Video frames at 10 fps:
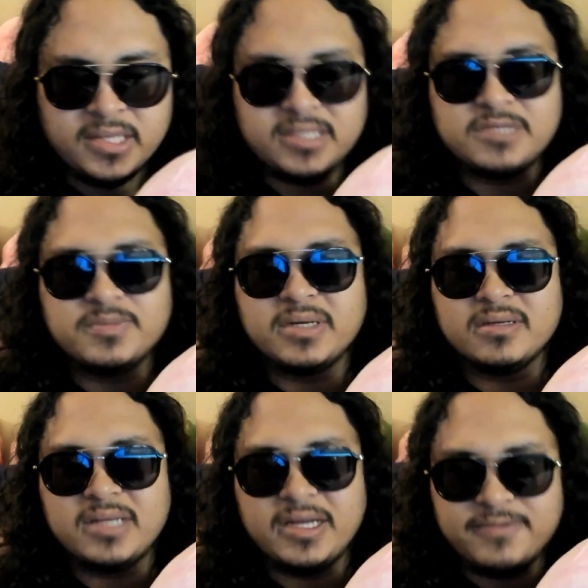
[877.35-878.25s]
just
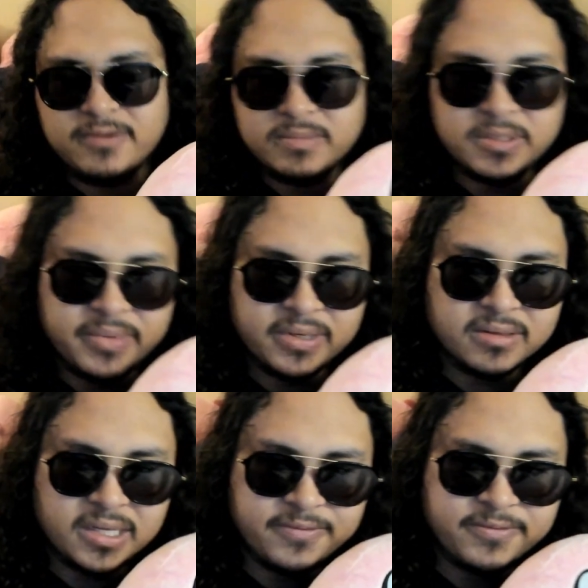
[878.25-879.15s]
smaller life forms to bigger
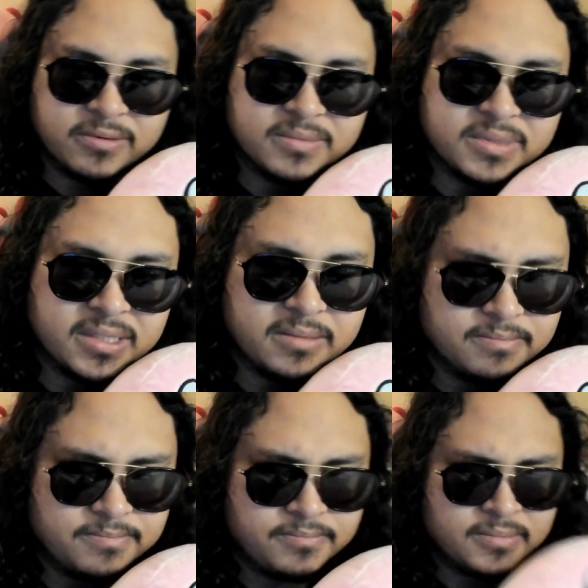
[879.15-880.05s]
life forms. Like,
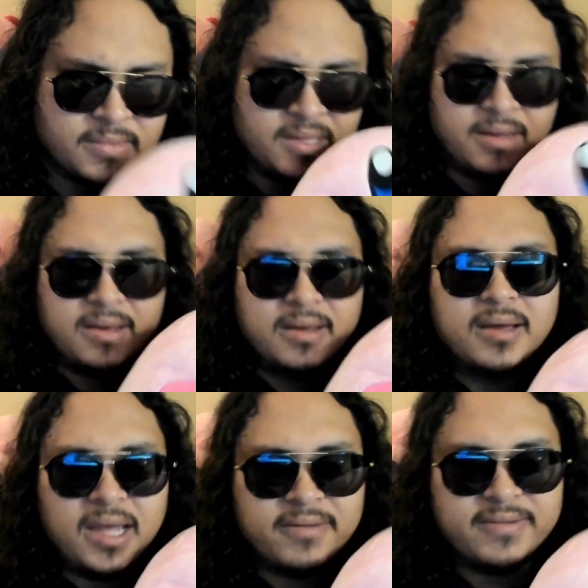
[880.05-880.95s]

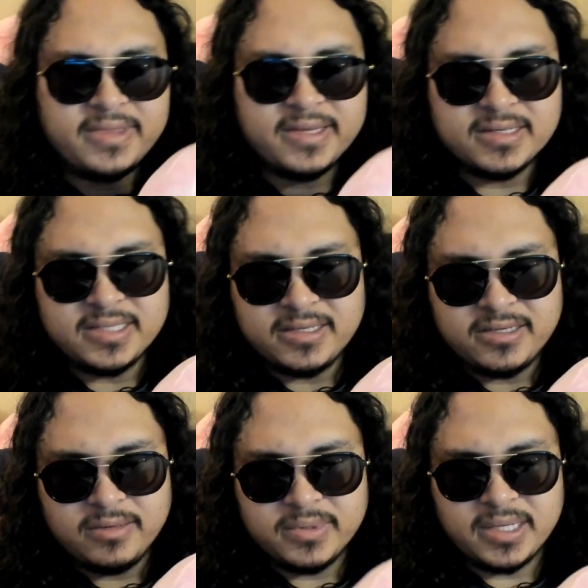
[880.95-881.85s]
everything is
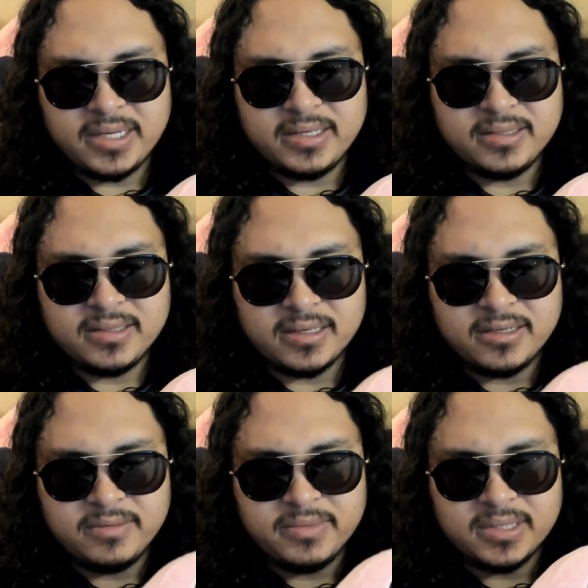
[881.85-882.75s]
the
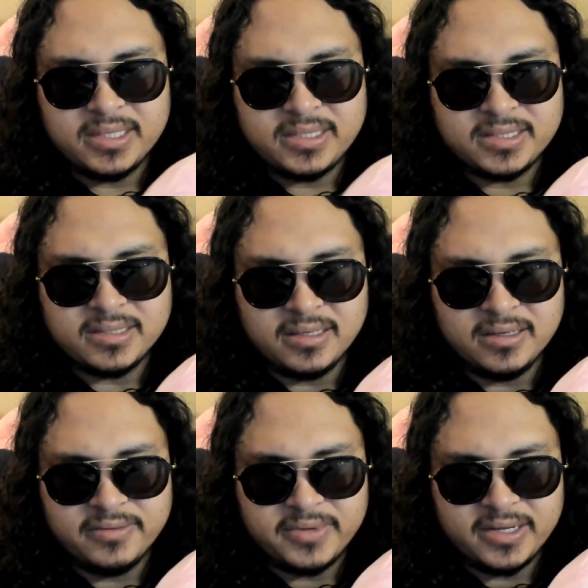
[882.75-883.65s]
accumulation
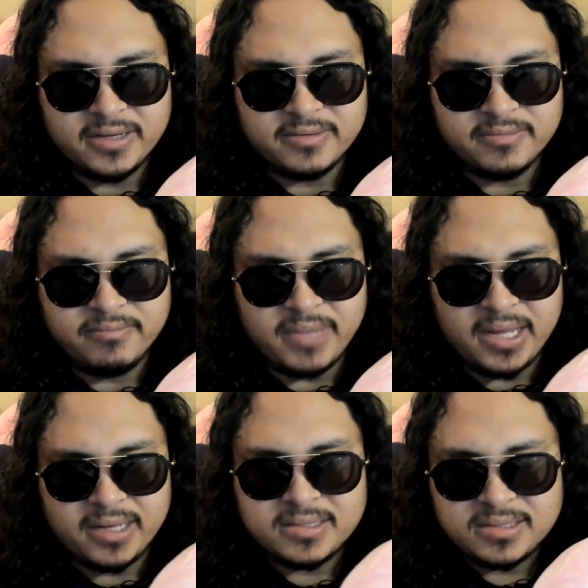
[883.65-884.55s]
of like
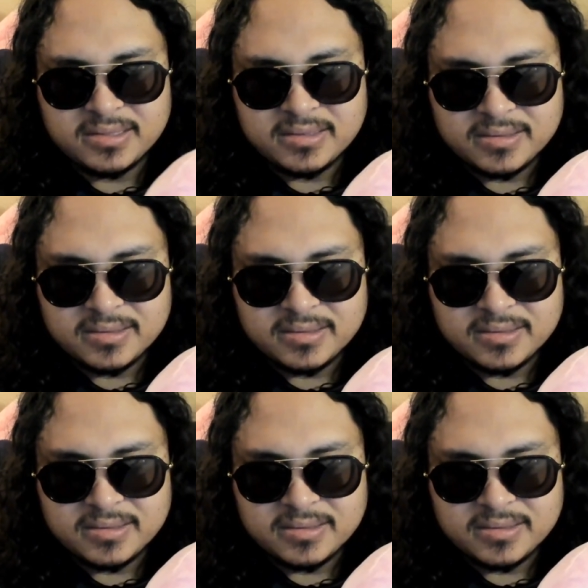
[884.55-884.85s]
mass